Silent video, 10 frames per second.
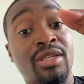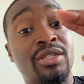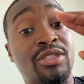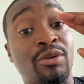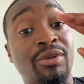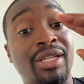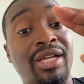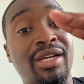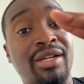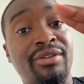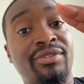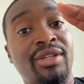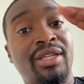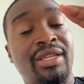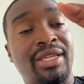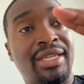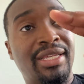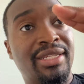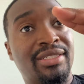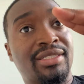So love
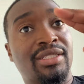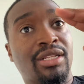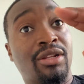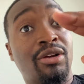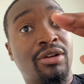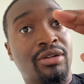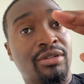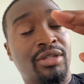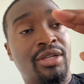is the law.